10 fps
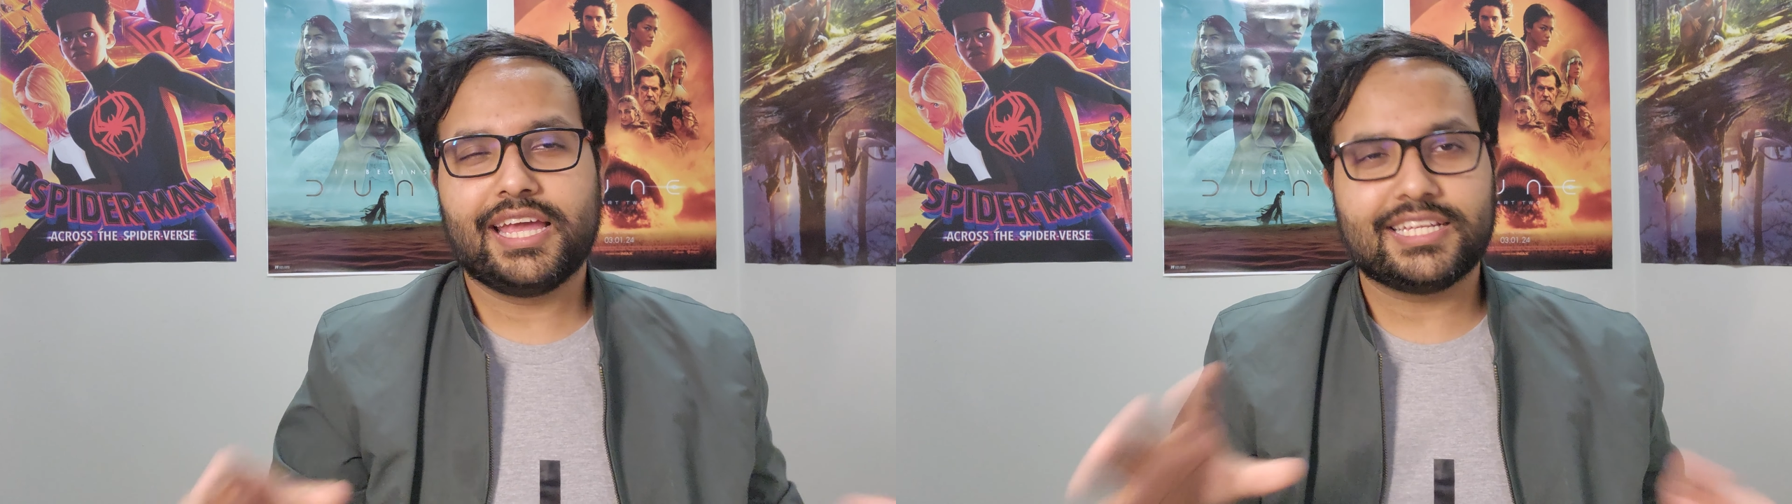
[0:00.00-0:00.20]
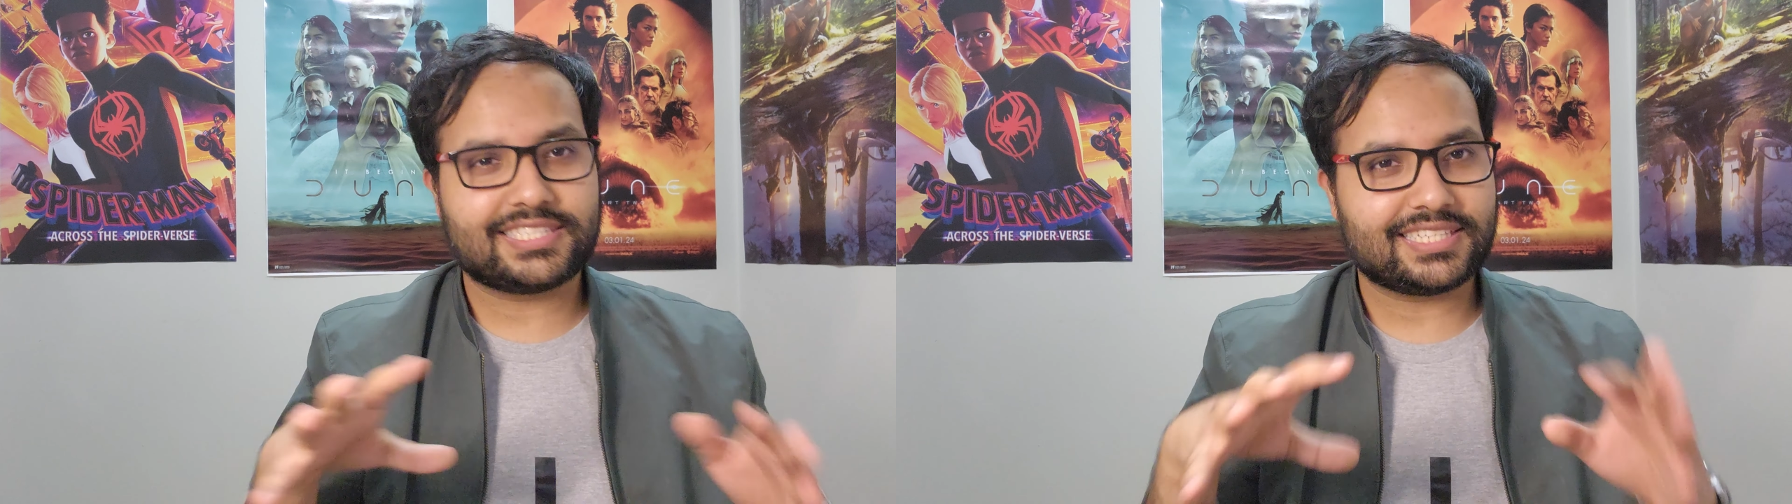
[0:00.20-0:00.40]

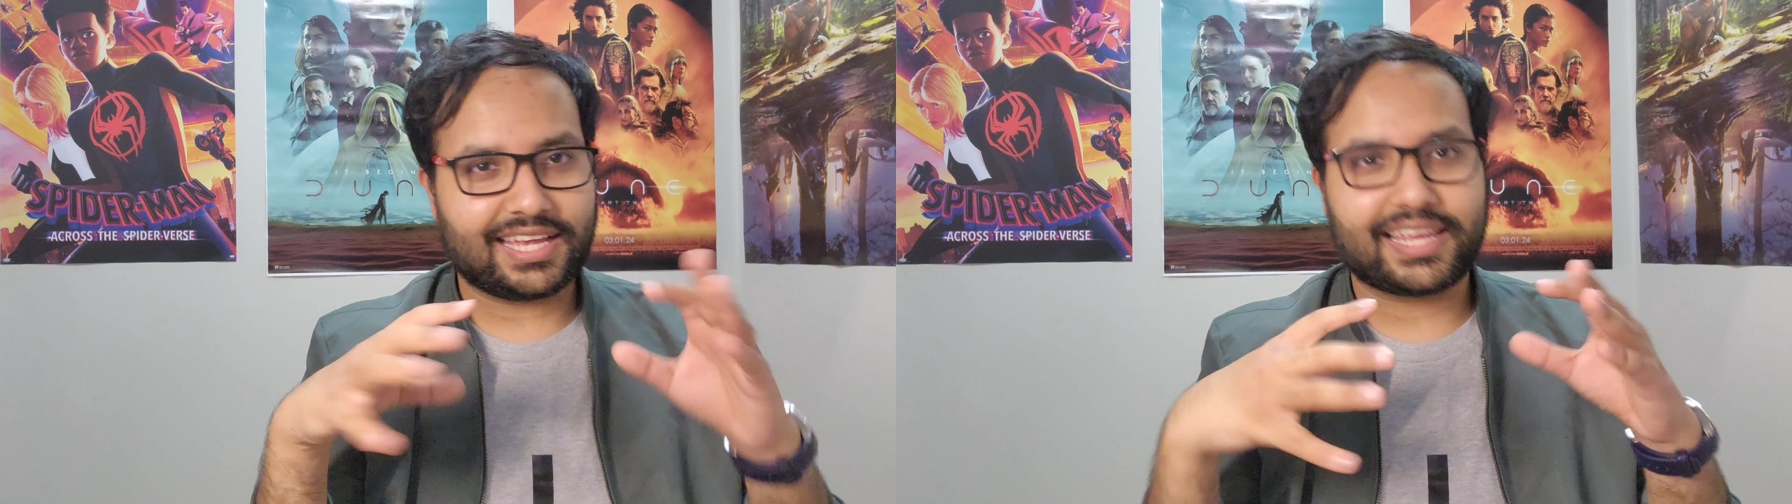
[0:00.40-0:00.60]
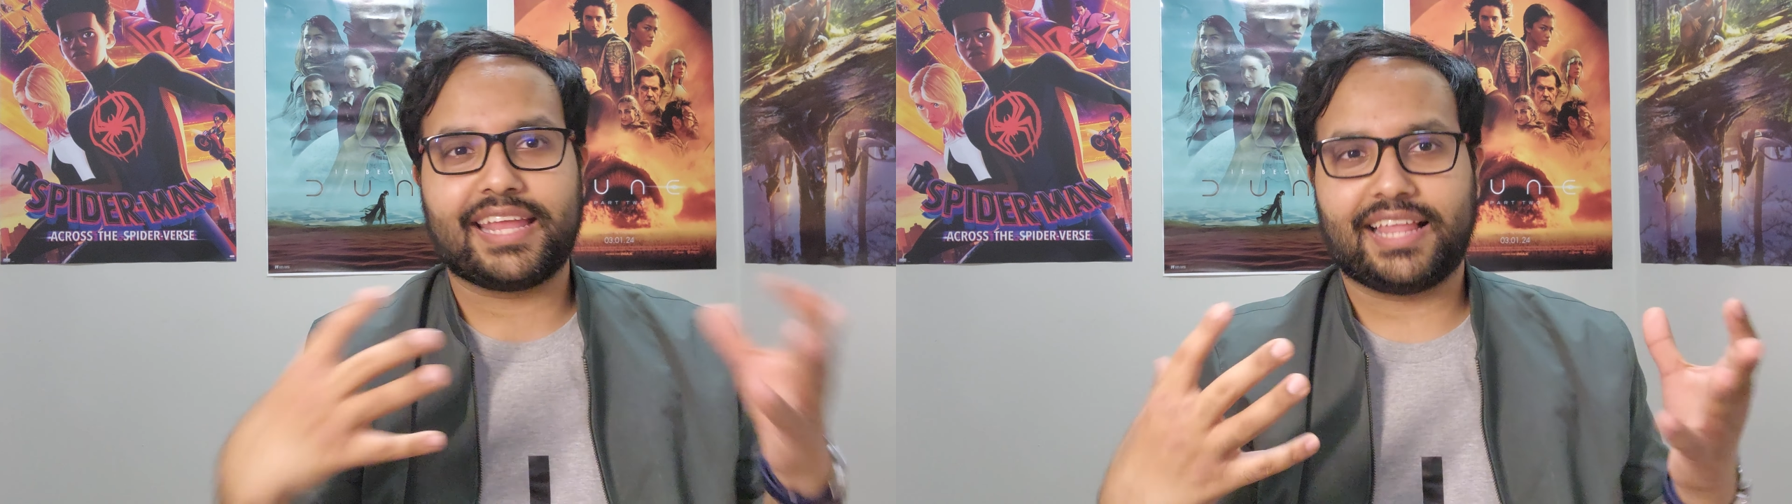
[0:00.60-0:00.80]
It's
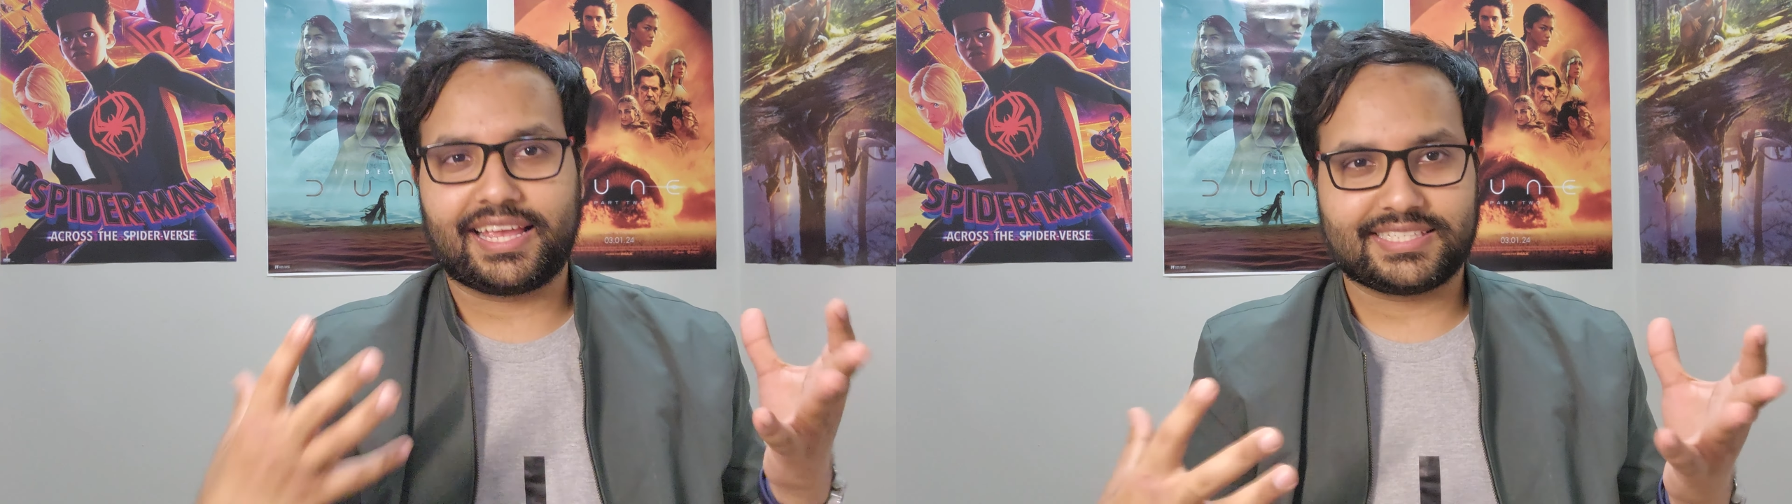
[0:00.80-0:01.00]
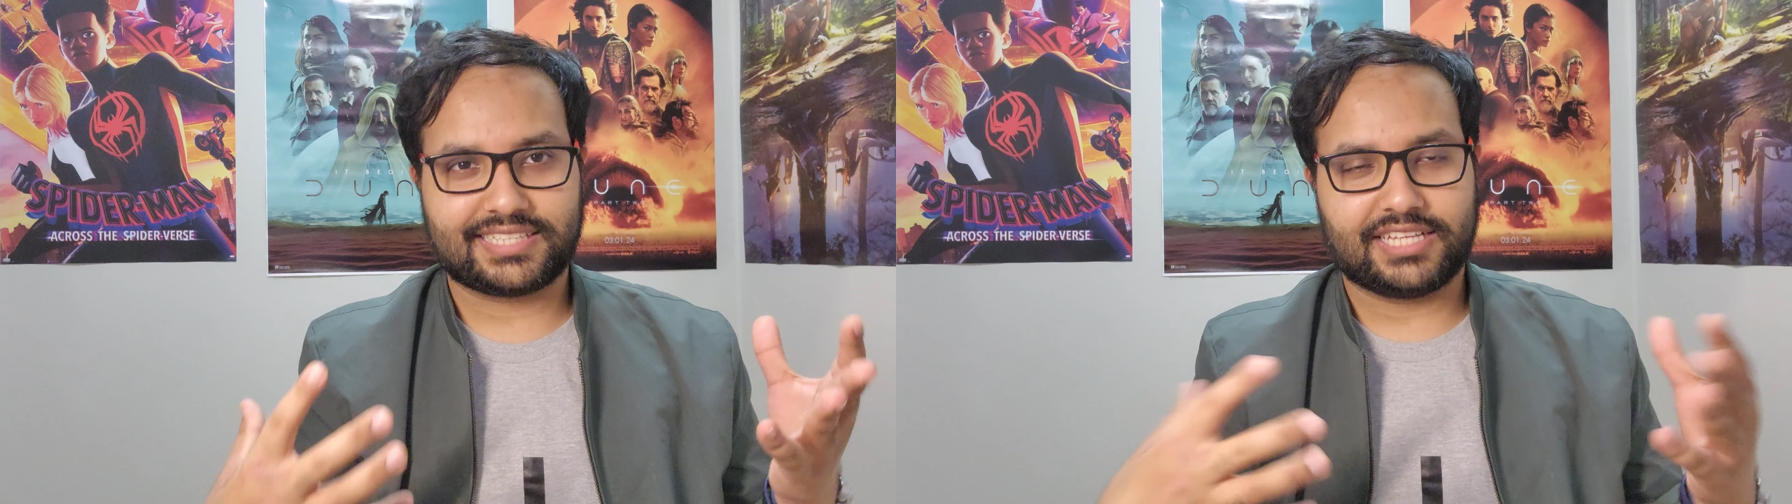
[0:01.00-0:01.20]
again, like I said,